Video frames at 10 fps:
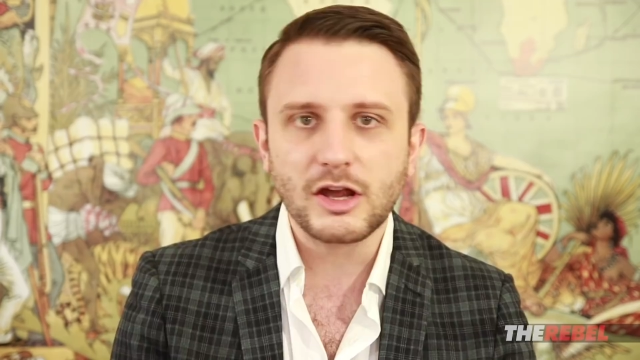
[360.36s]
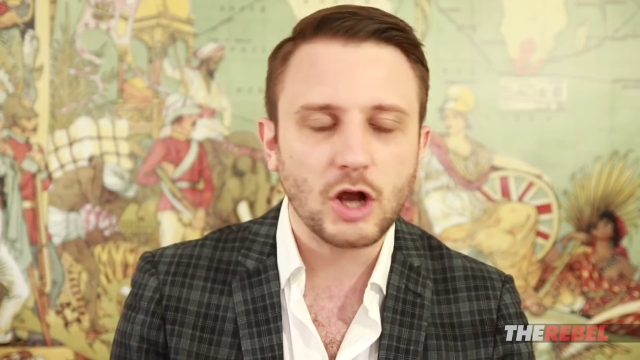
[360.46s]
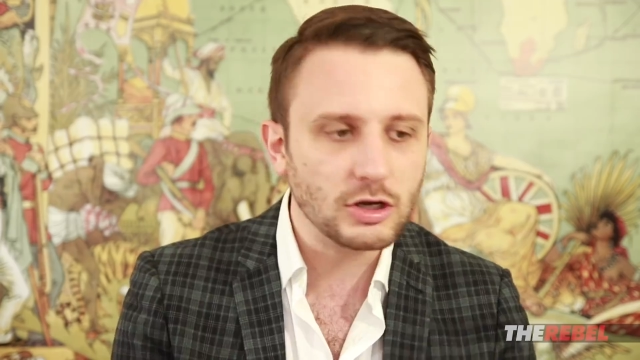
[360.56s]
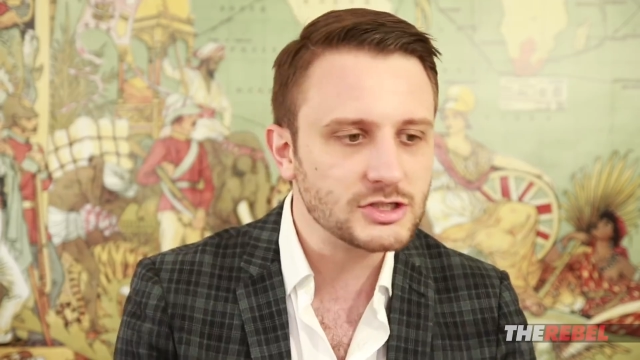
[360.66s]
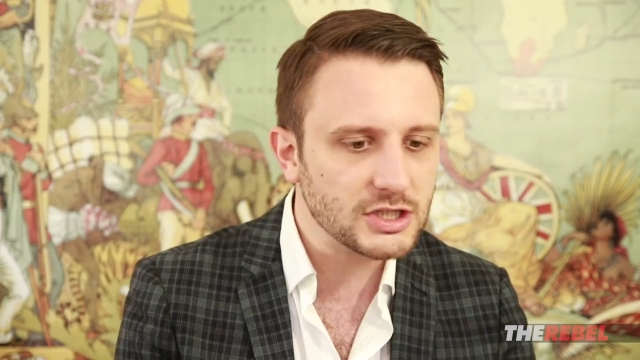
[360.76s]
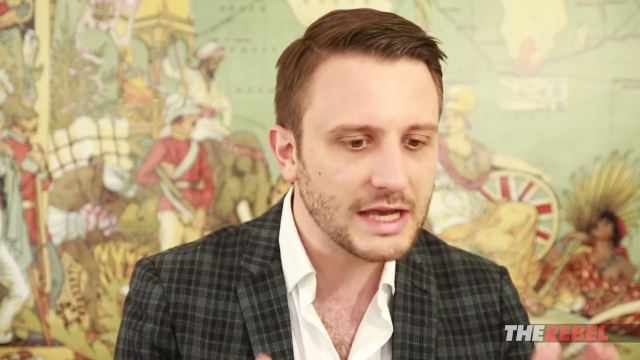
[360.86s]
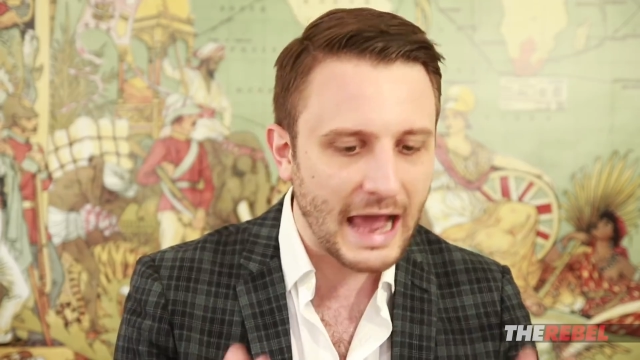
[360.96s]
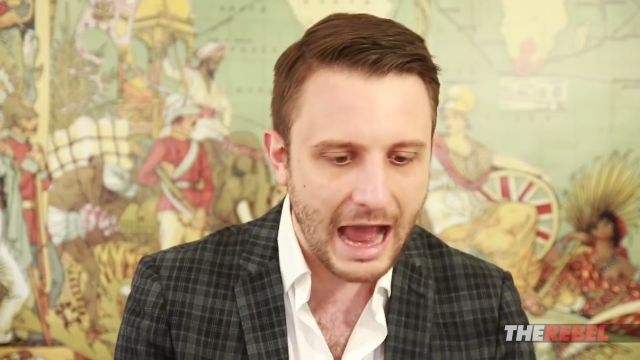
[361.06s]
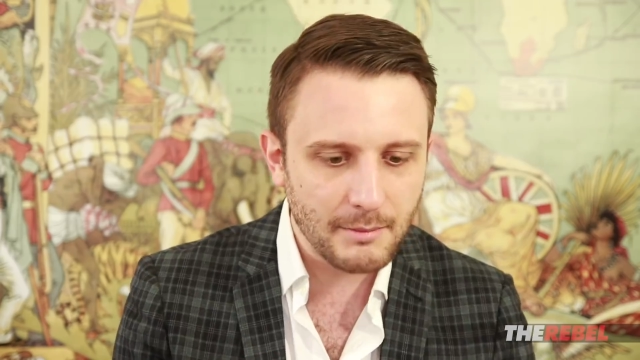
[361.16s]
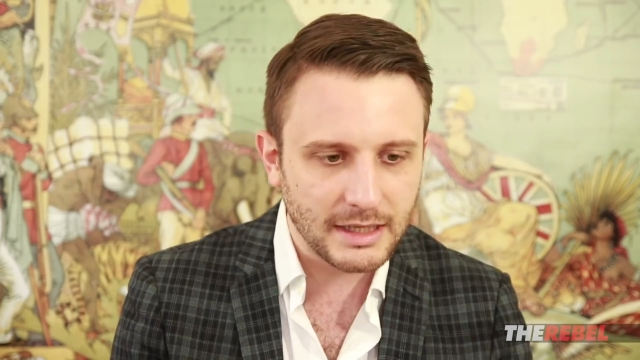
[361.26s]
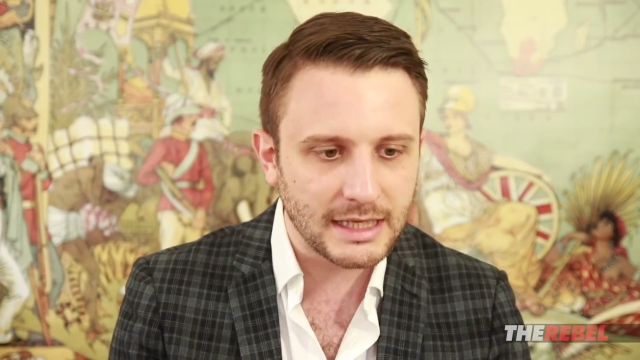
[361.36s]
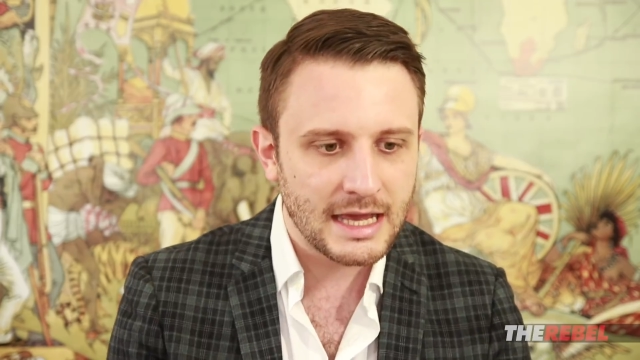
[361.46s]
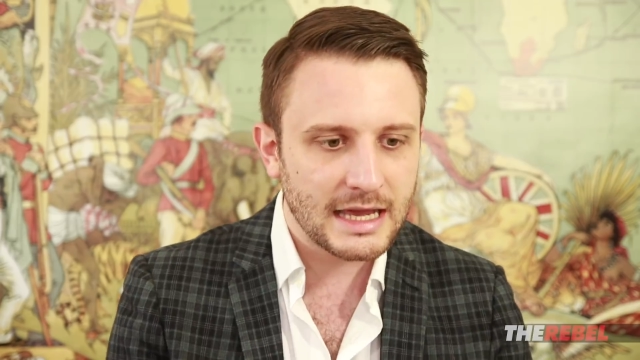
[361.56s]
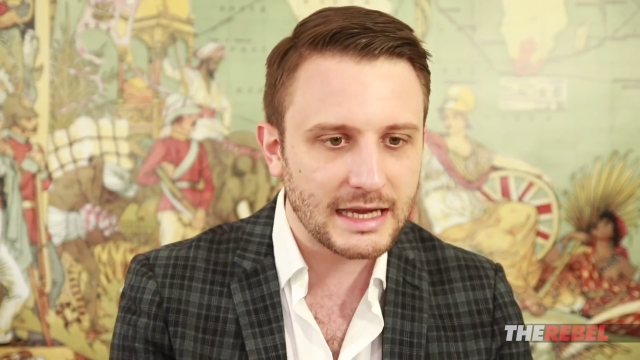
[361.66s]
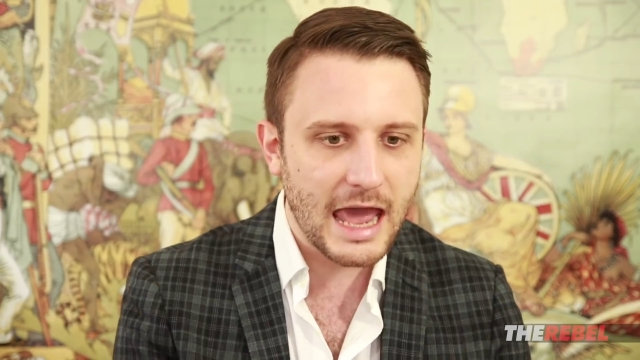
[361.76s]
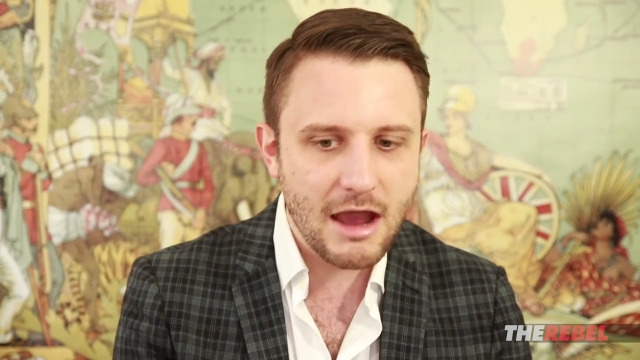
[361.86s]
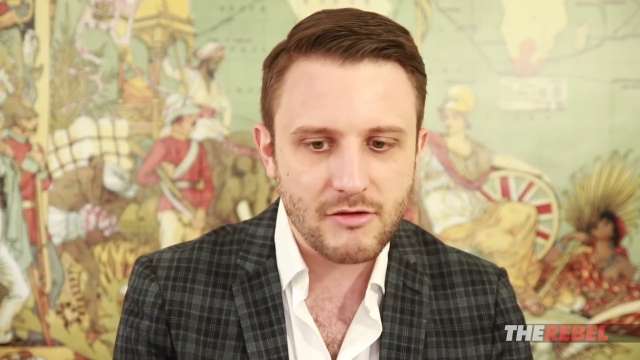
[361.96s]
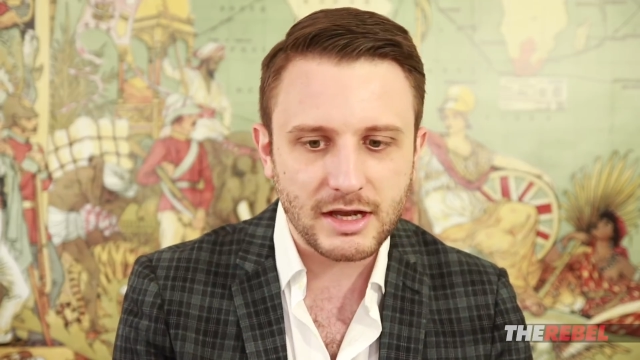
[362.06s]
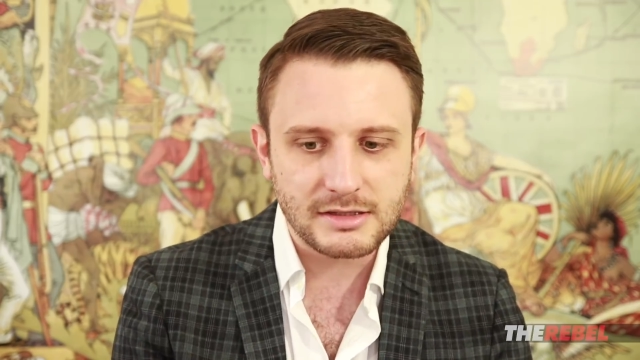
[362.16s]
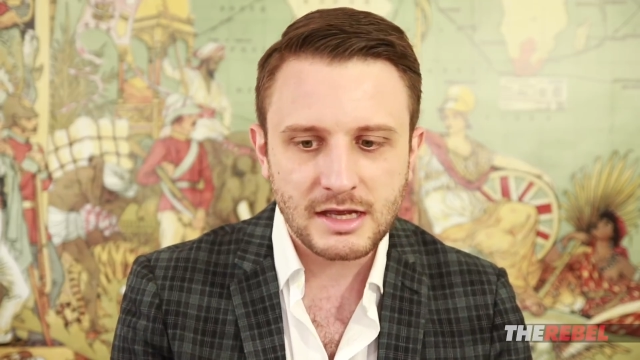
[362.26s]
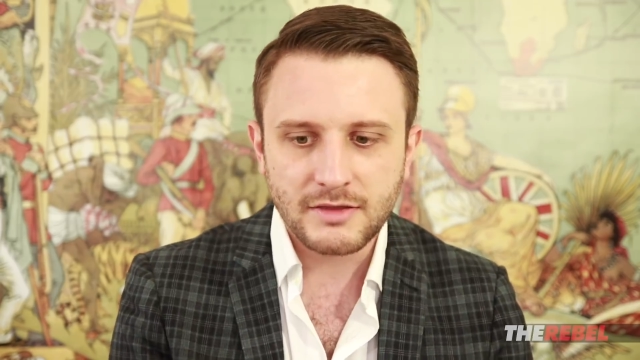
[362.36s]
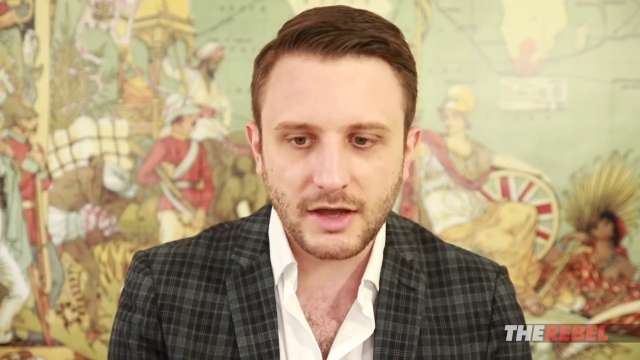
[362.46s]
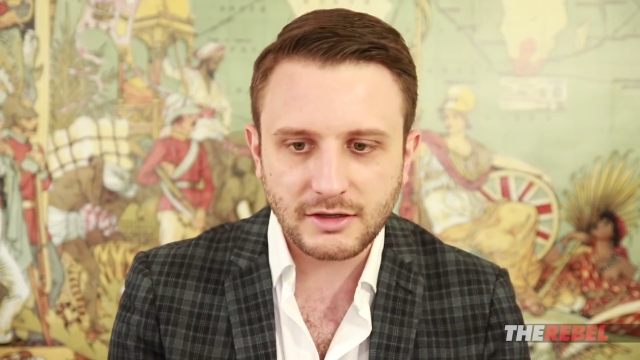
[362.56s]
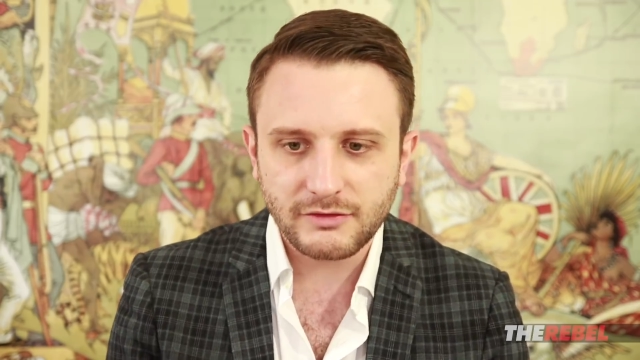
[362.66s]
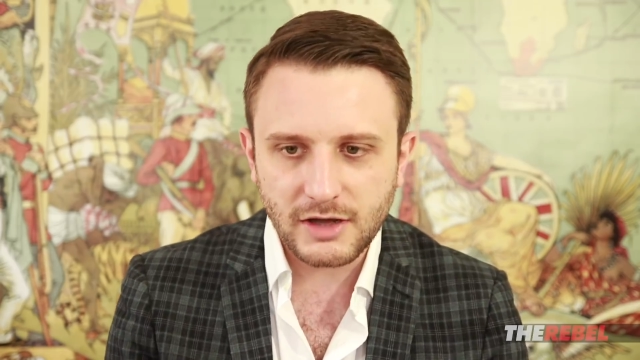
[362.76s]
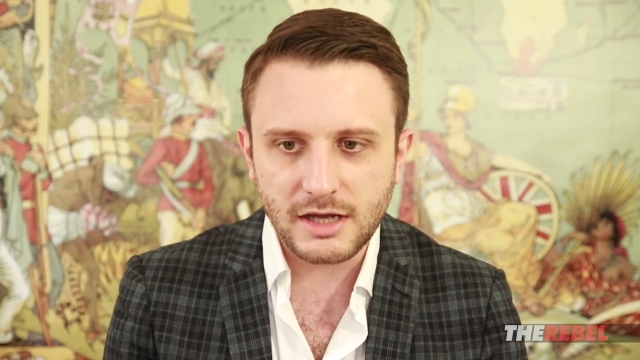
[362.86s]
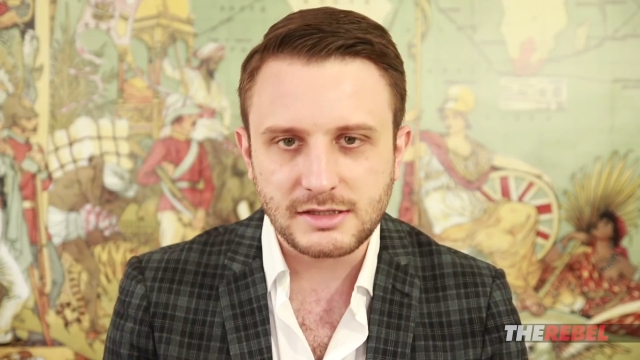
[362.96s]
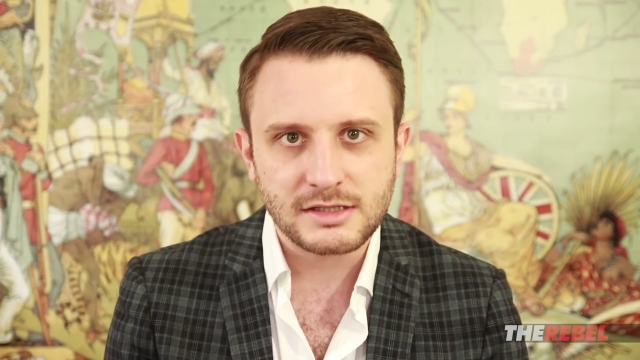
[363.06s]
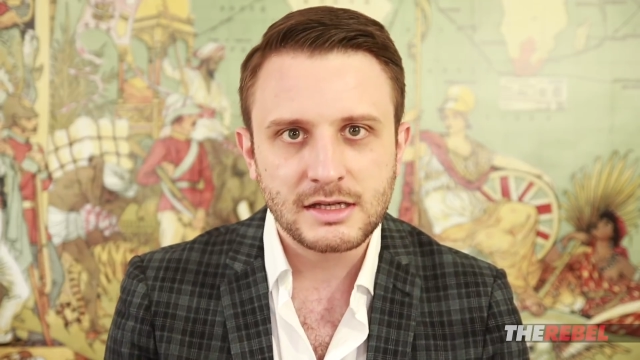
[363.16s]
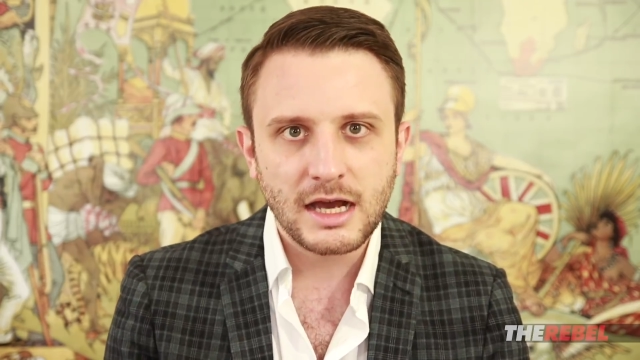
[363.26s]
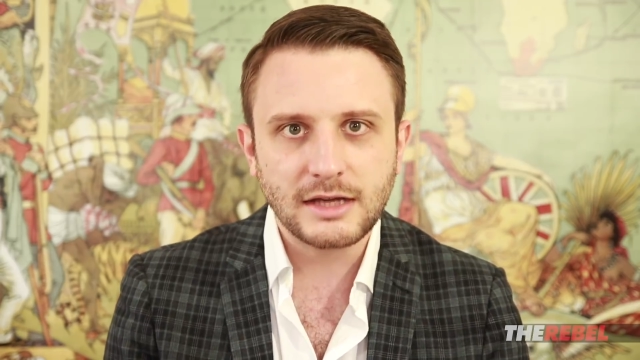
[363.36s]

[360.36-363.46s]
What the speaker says: they're constantly happening in areas that are diverse?